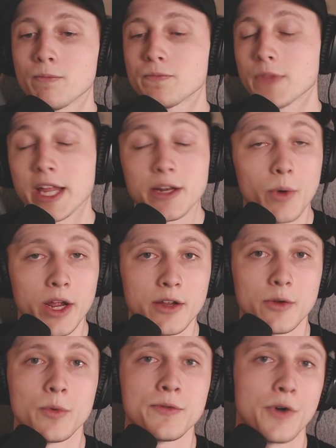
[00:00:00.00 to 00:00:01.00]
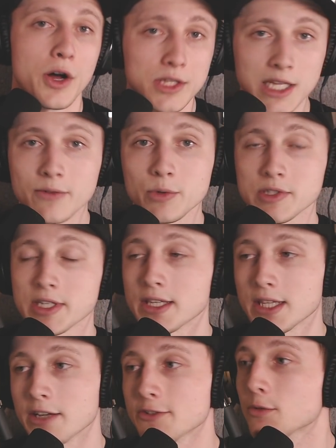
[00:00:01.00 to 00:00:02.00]
Anyway, we fall in love with Sea of
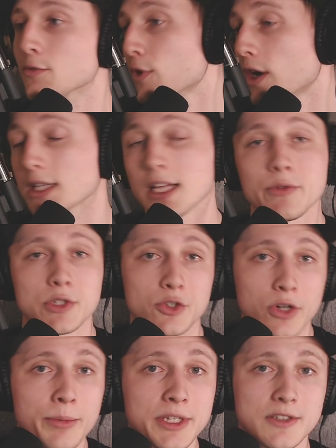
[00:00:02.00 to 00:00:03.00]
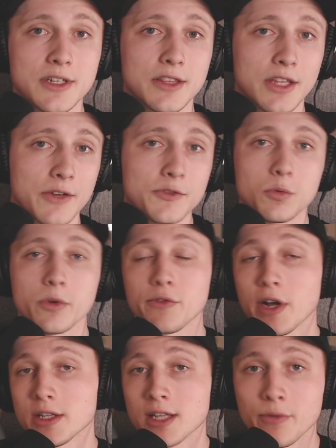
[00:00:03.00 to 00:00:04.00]
Thieves. We fall in love with streaming Sea of Thieves. We
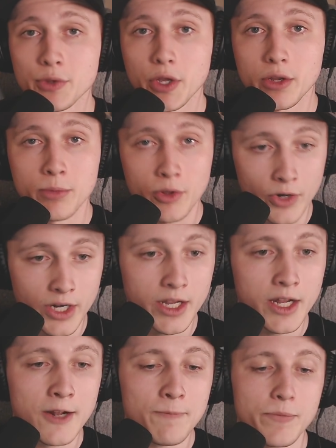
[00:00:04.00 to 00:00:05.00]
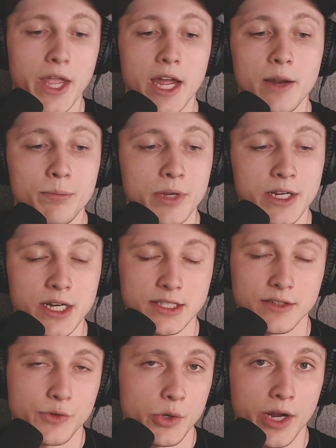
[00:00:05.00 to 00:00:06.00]
fell in love with the community. And because
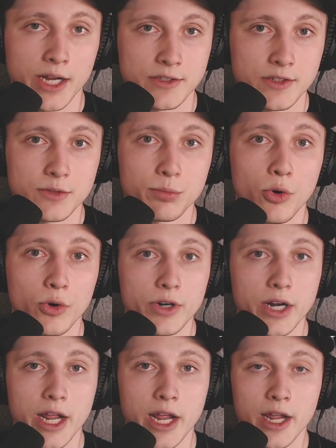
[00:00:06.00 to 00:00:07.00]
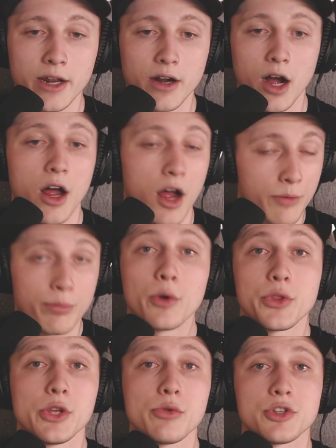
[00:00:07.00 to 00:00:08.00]
of your guys' support, and on both
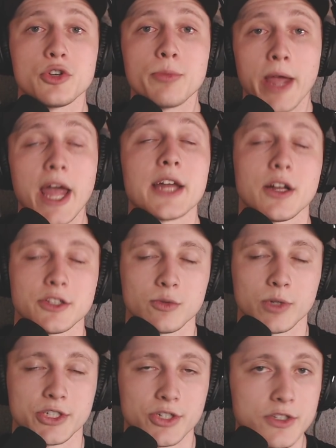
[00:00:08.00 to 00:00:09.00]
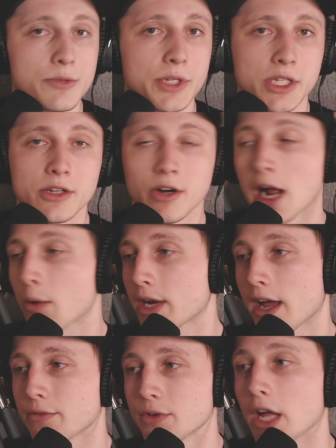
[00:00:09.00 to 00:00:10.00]
YouTube and on Twitch, just to be clear, I would
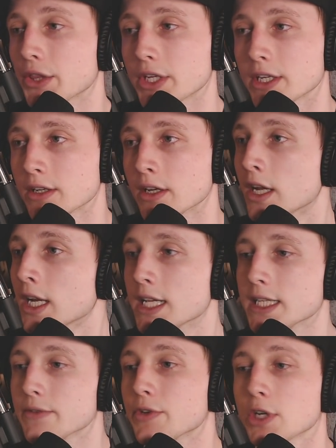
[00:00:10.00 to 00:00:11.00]
have nothing even